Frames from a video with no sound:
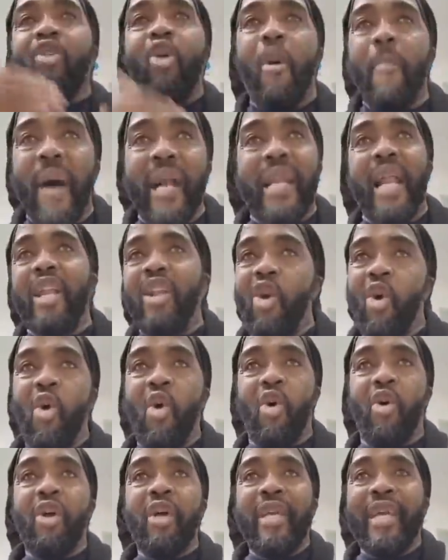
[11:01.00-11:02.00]
he come on a
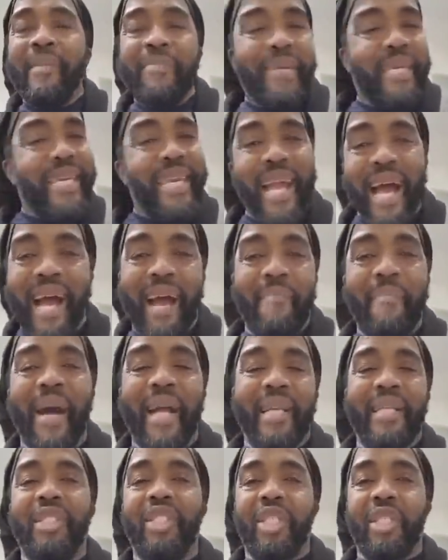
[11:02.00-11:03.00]
low. Him can't
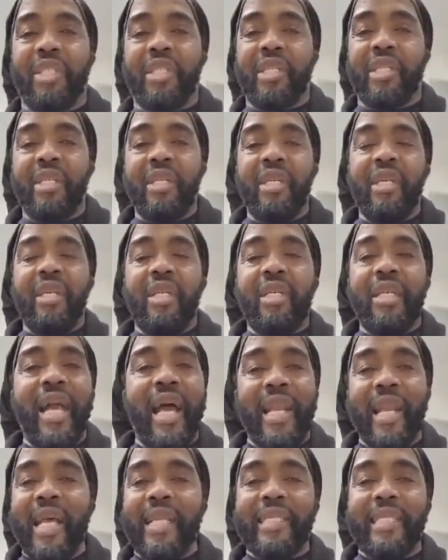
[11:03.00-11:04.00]
manage it. You
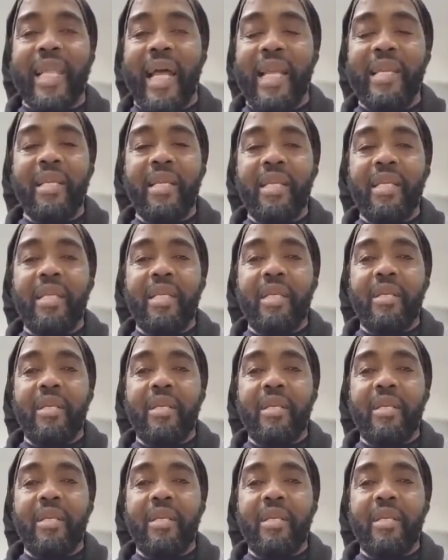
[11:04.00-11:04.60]
understand?